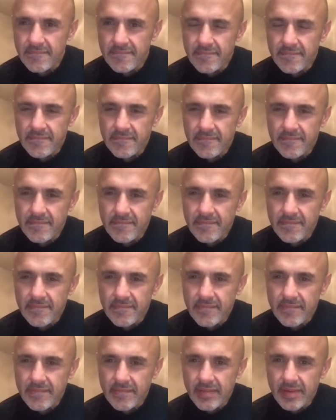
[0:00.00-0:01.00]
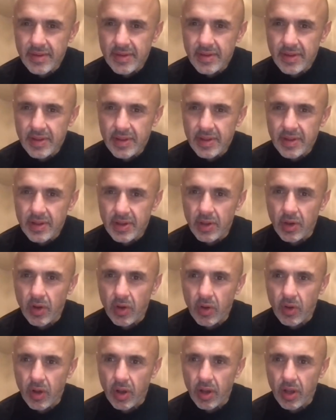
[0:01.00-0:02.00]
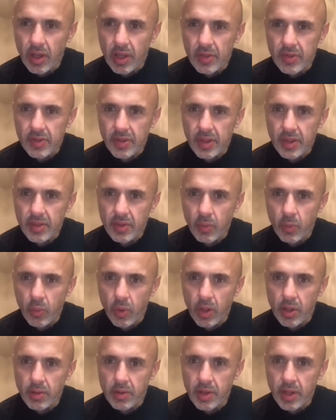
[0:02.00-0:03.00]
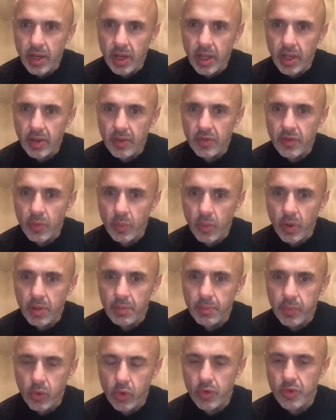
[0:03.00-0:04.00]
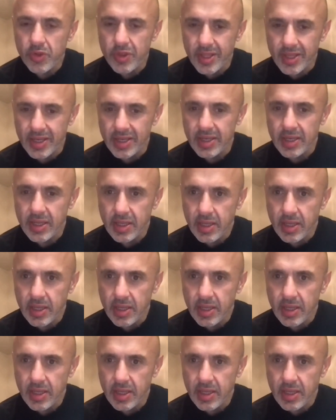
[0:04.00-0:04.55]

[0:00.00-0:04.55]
one being no, uh, said the one God is the one person.